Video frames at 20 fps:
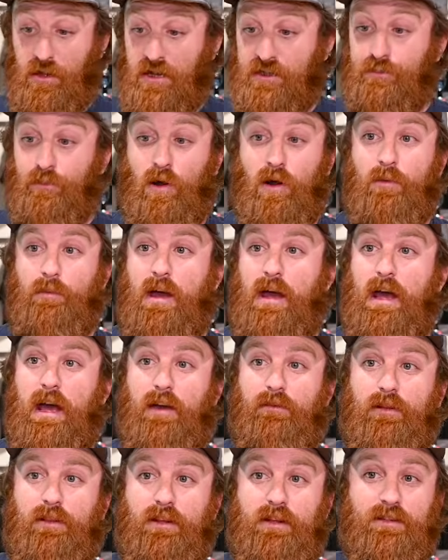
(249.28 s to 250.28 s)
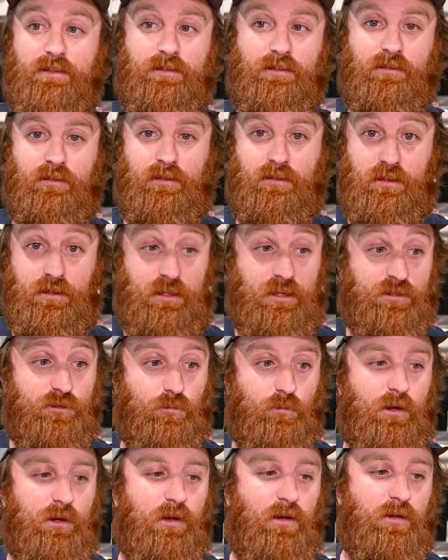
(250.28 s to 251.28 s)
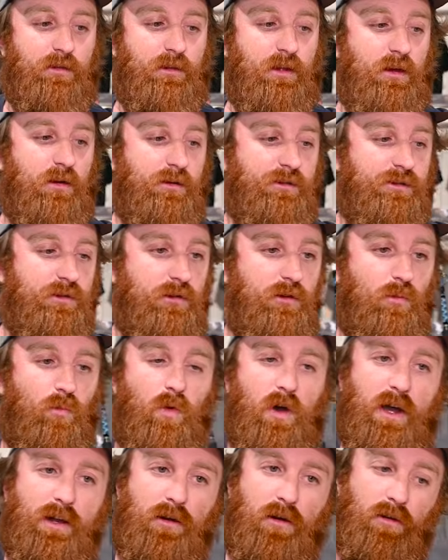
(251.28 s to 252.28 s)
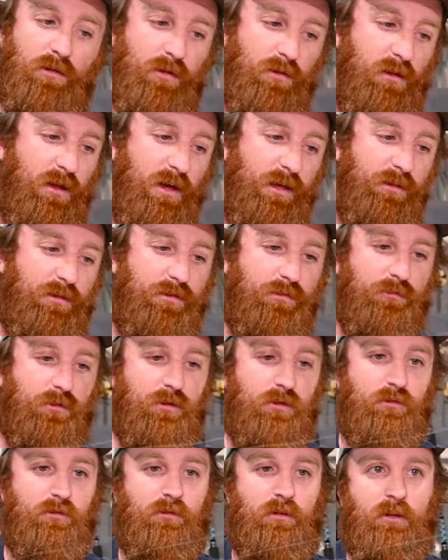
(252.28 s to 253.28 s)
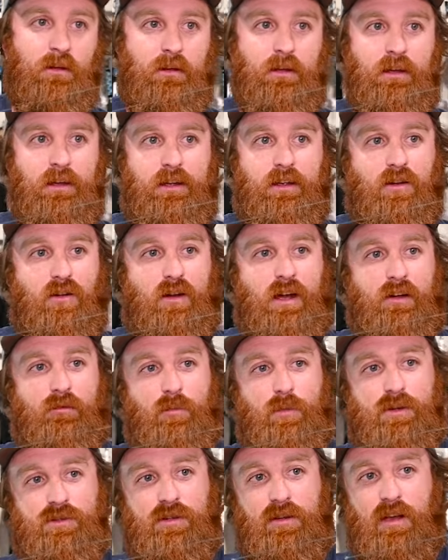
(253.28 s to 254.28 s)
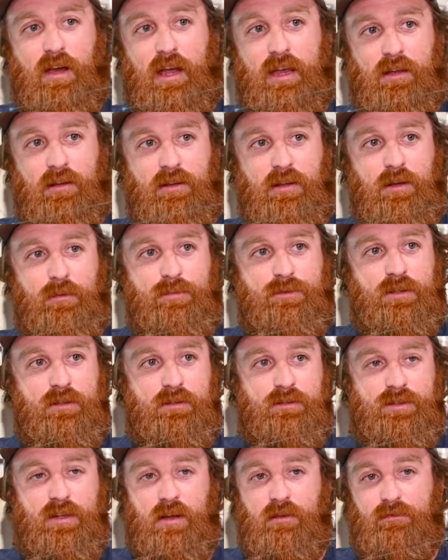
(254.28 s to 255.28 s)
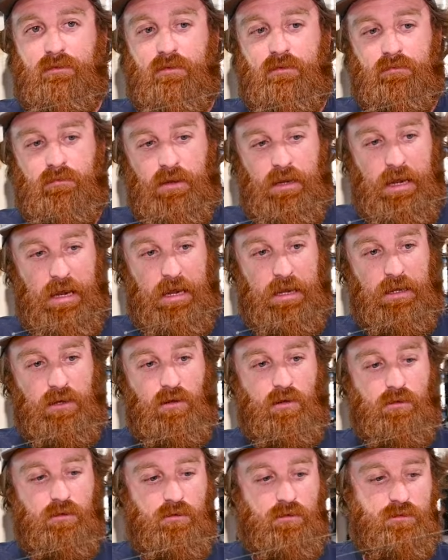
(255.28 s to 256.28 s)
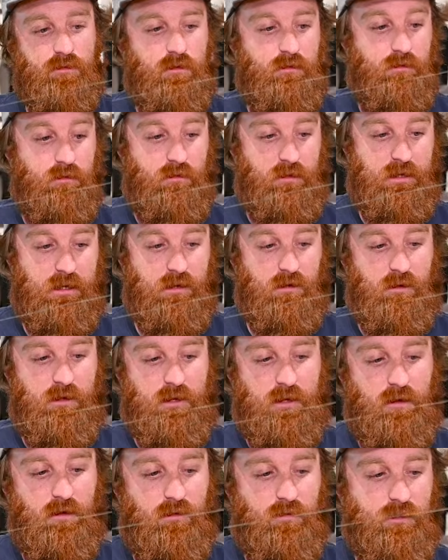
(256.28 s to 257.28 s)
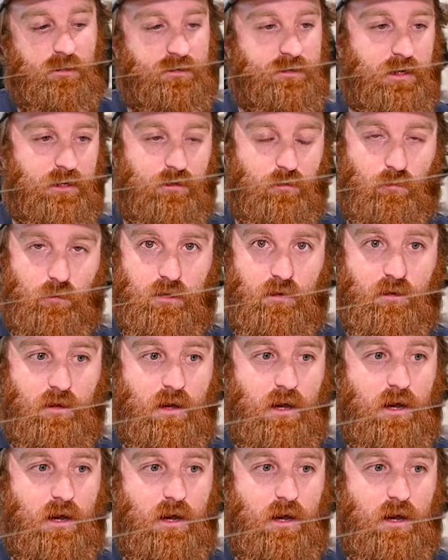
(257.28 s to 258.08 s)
nice part about having this rig on there is you can wind all your line through. You don't have a bunch of kite clips and stuff hanging on your gear here. You can take your reel